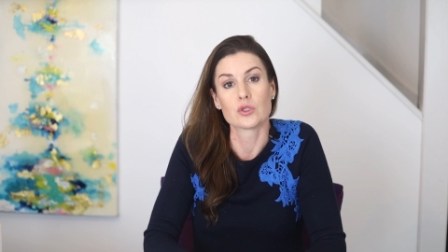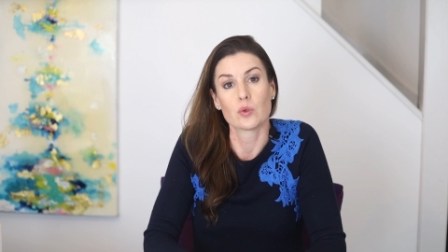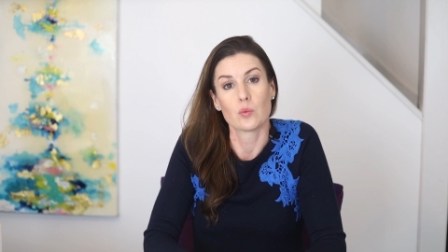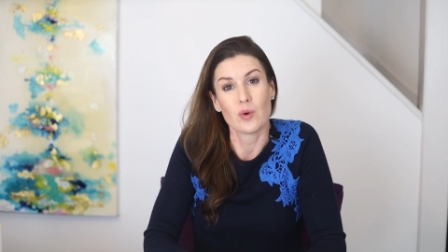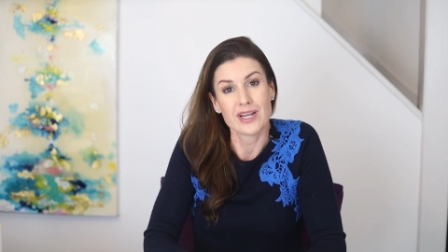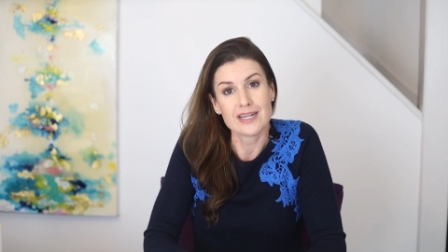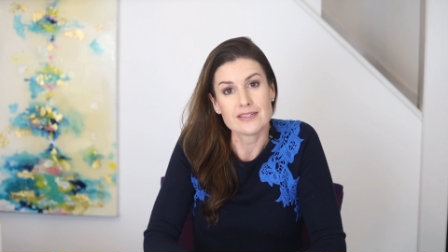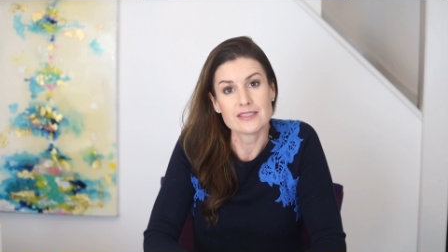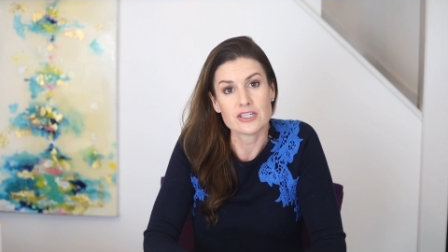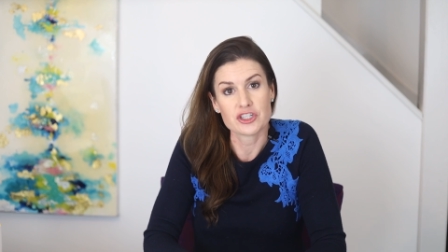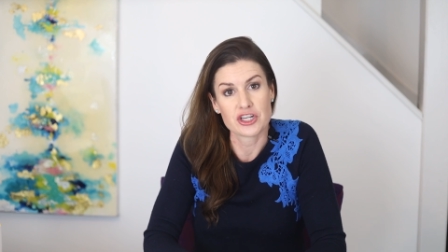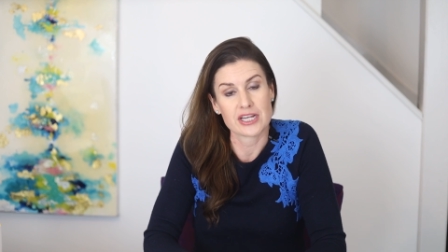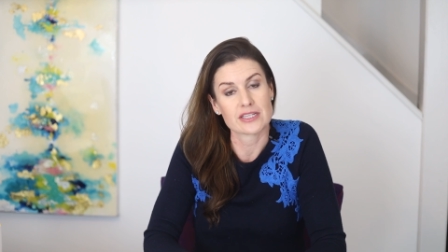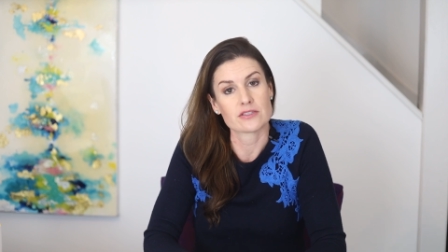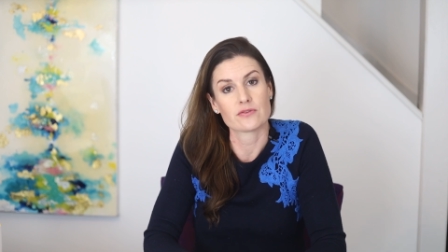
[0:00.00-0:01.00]
So what is
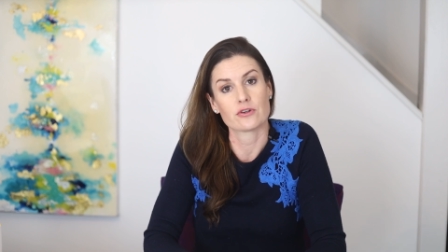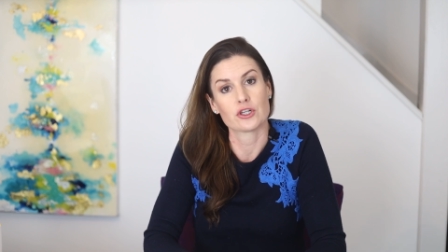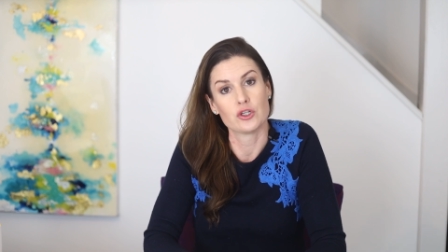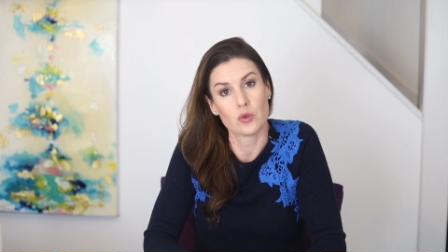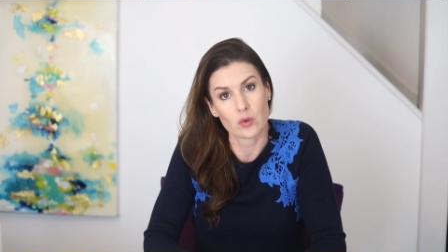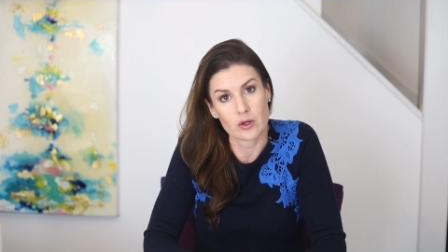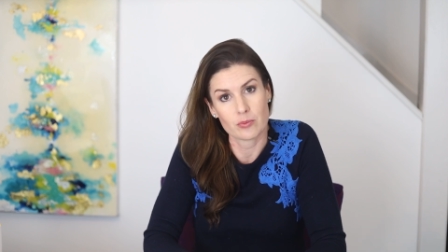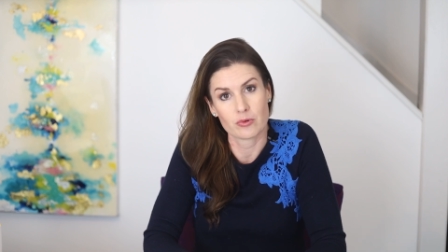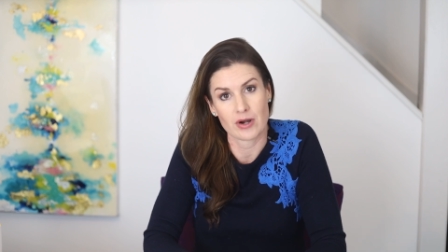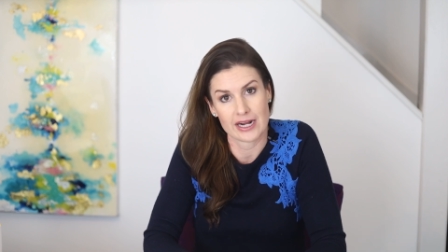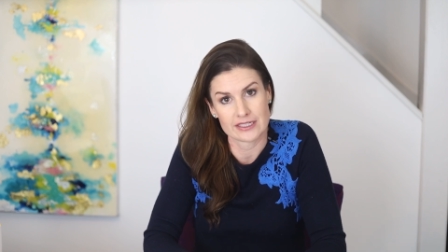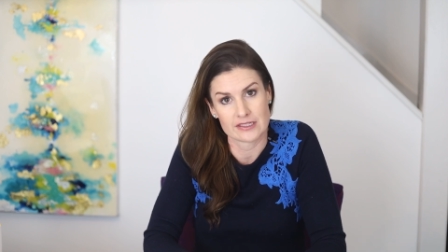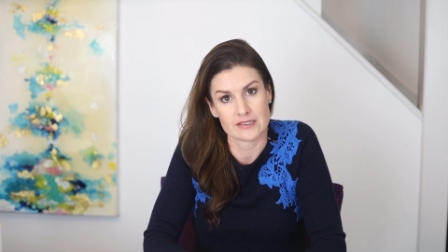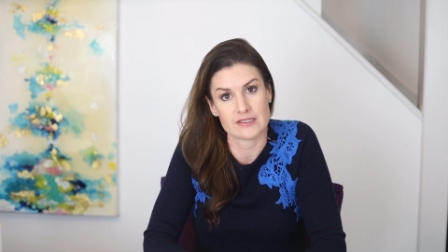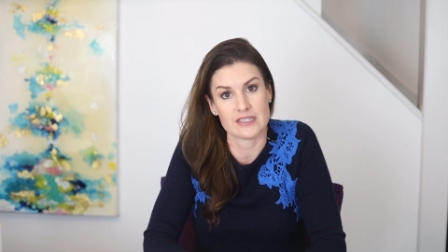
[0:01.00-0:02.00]
the chance for your
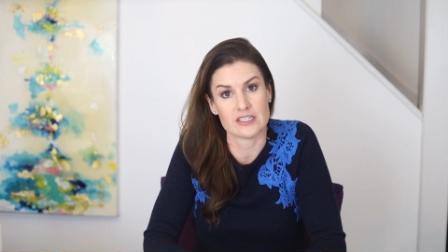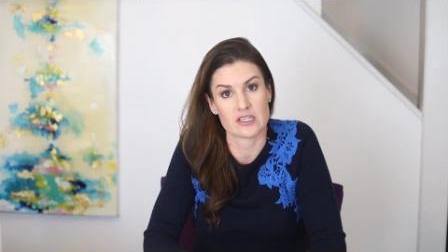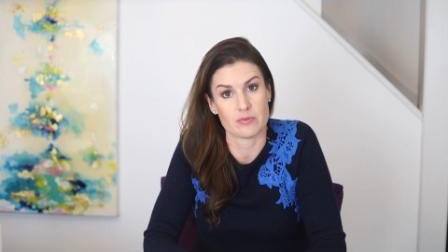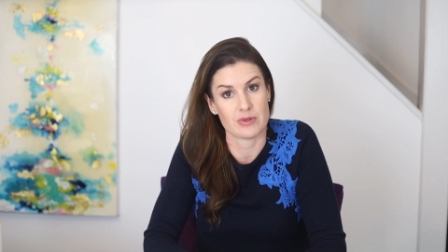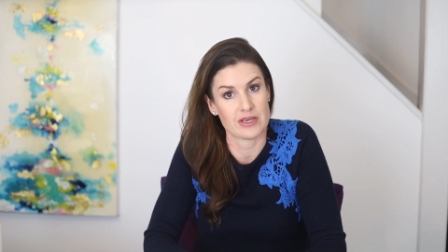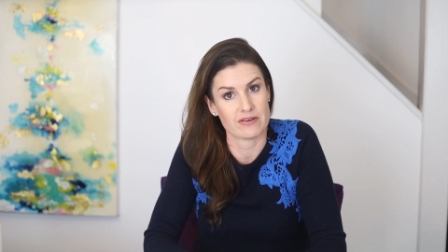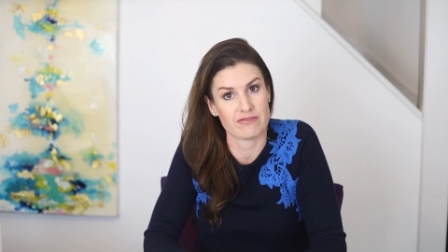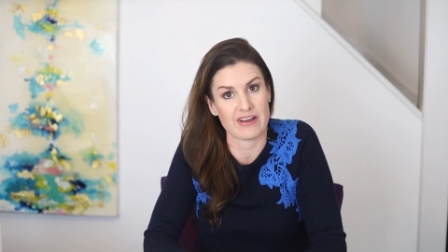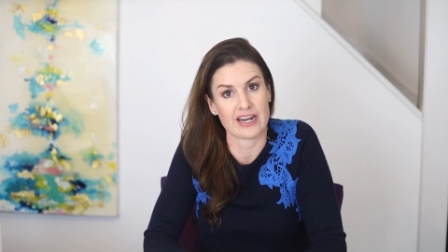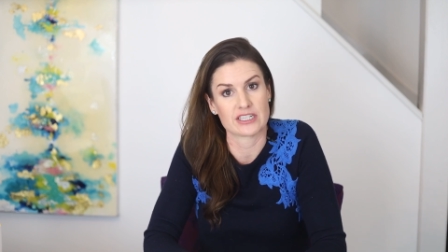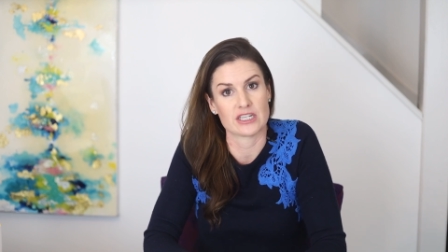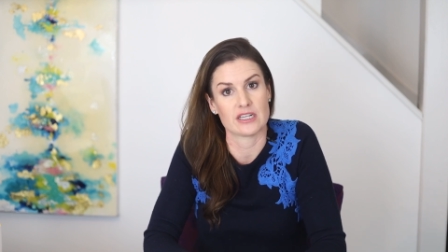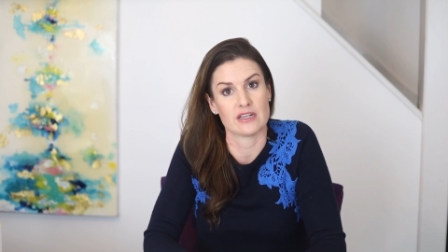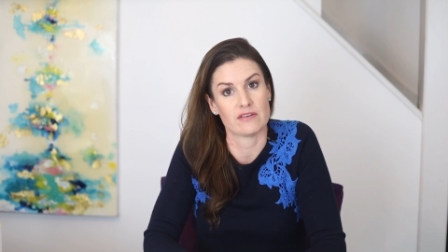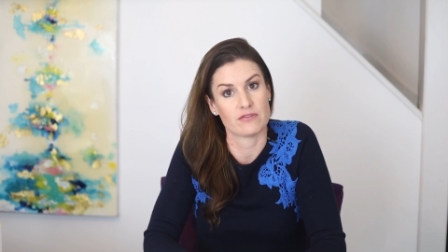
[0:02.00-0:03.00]
pregnancy to be
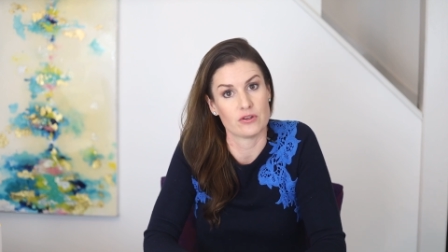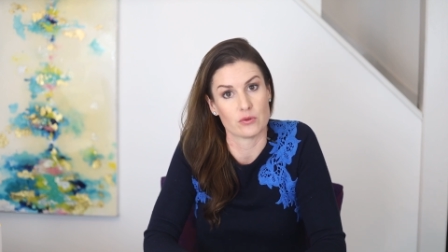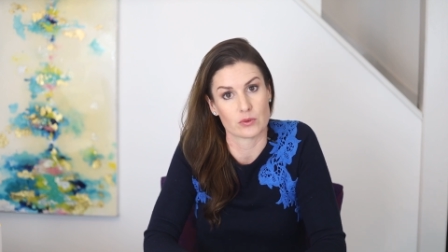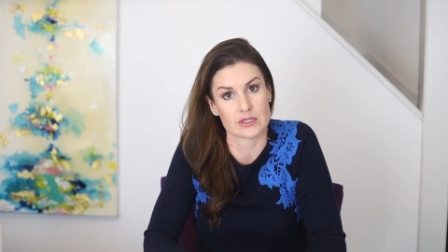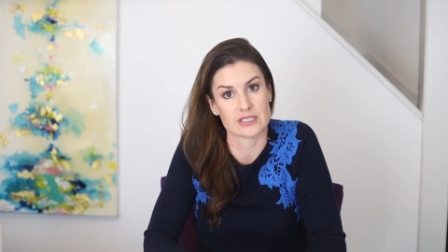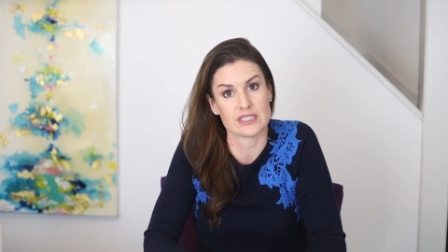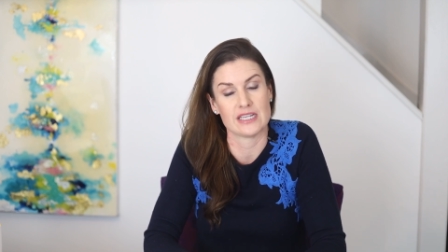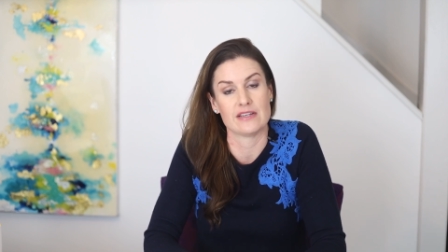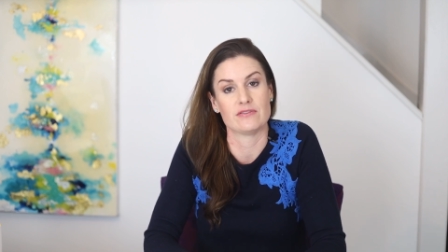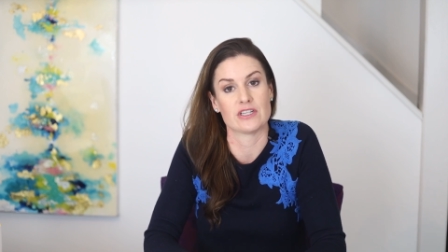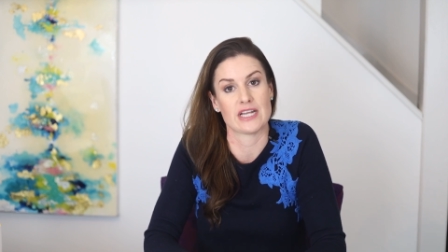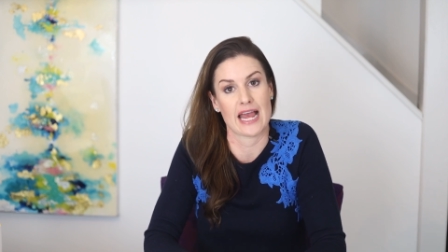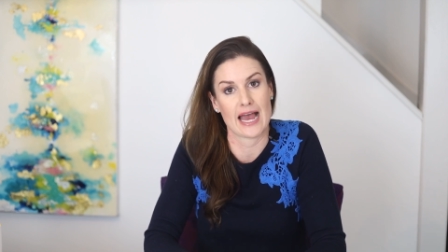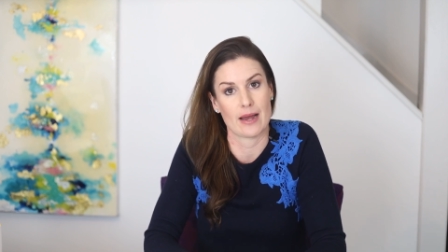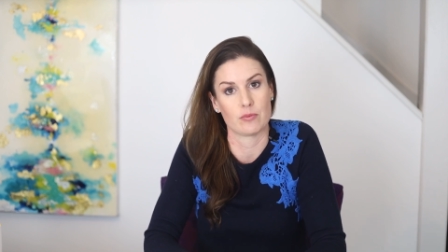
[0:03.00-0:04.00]
affected if you
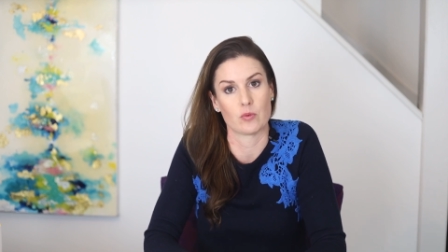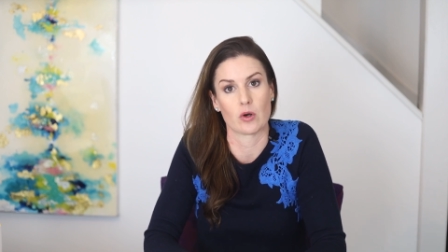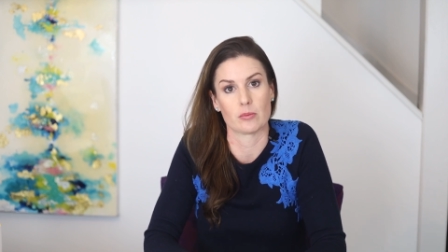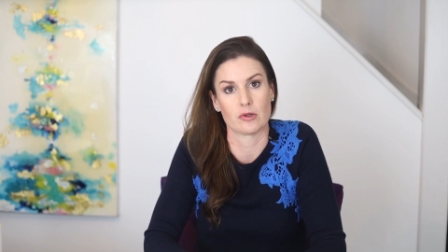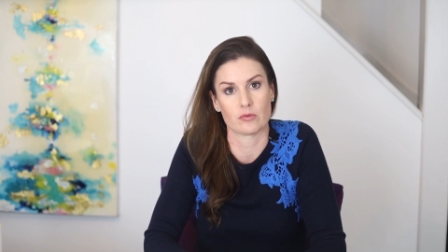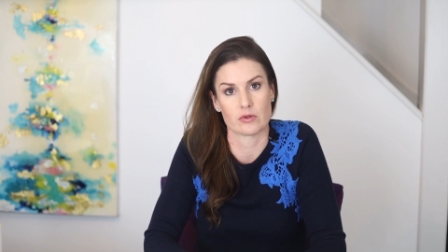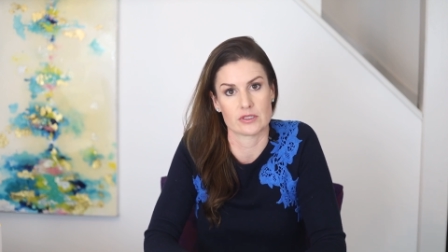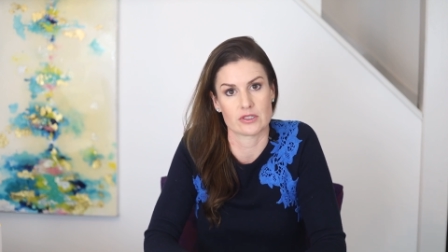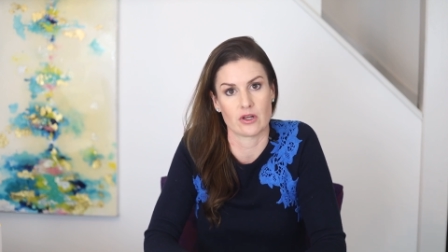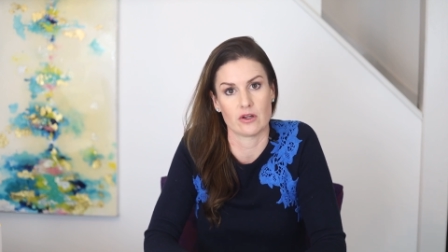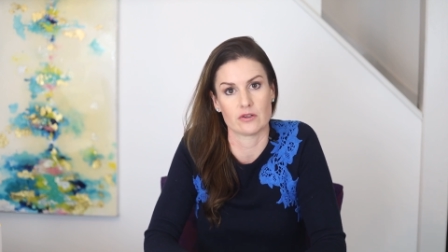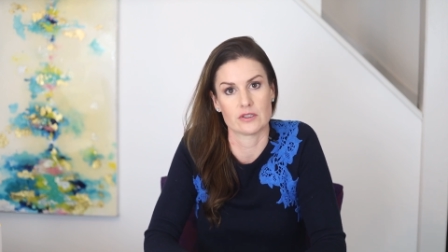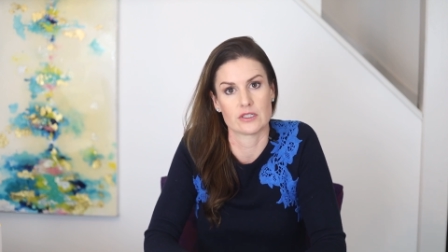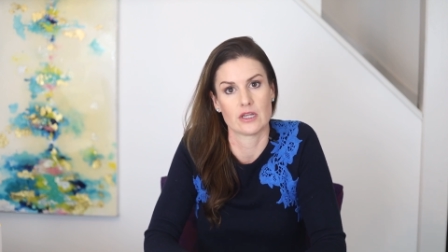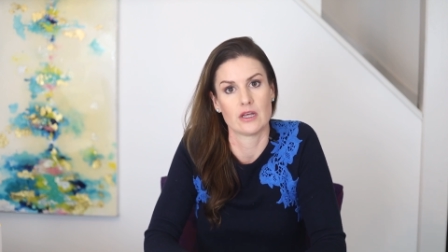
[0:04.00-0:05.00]
received an abnormal
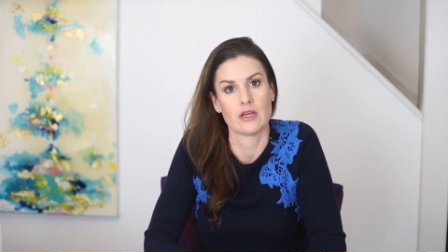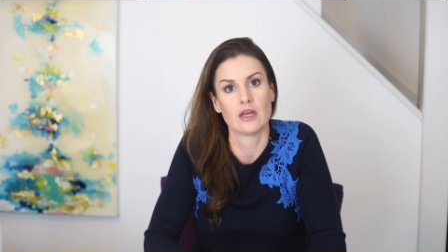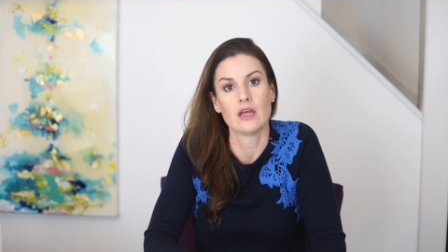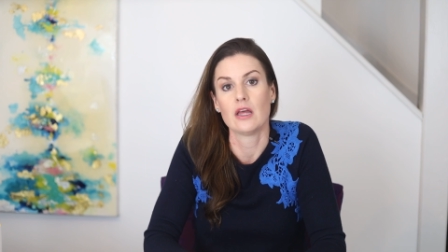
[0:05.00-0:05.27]
result?